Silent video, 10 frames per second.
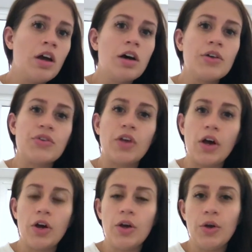
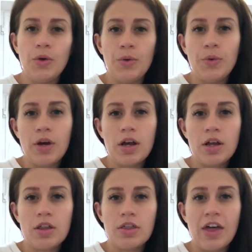So
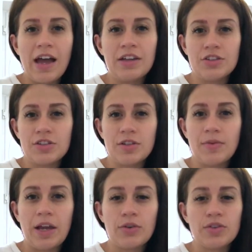that is just something
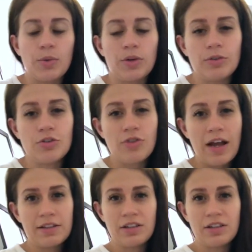else I want to address.